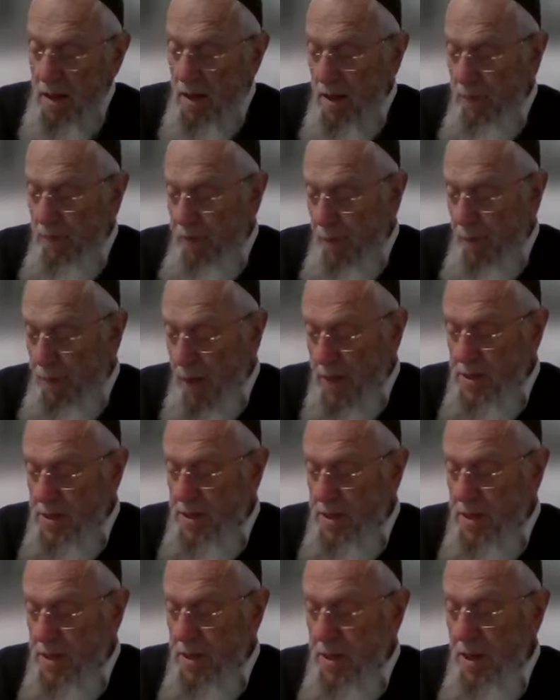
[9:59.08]
If a
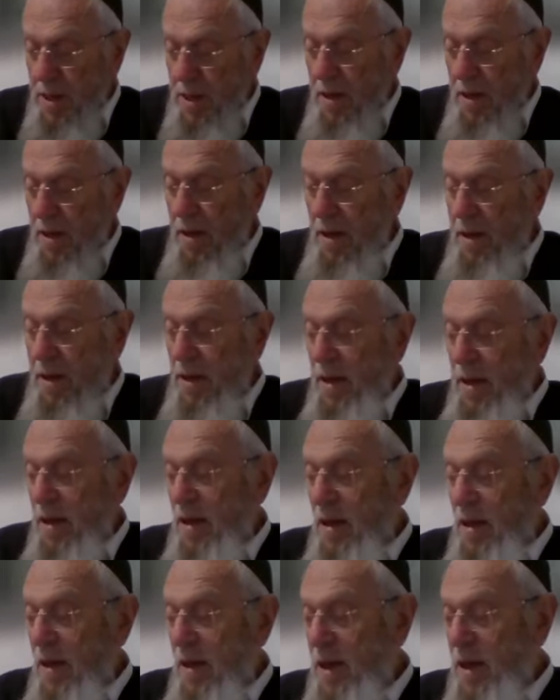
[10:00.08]
person
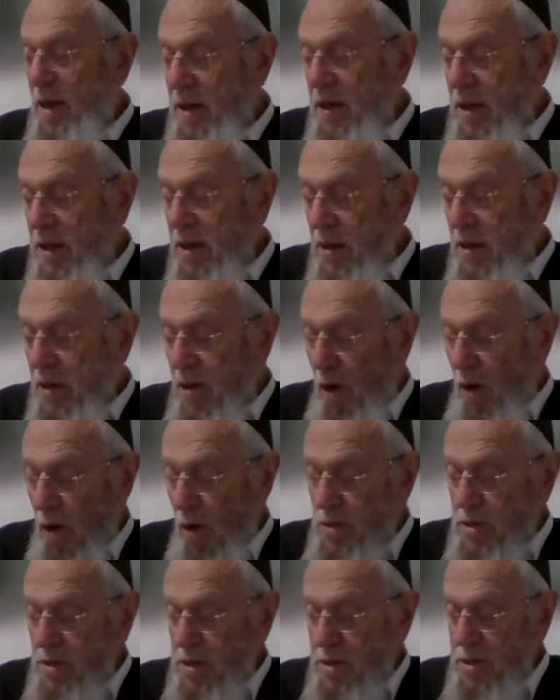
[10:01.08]

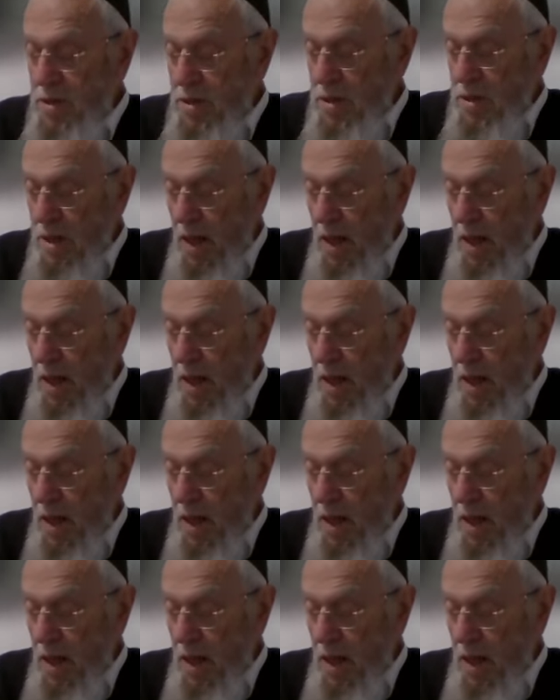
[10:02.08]
cause,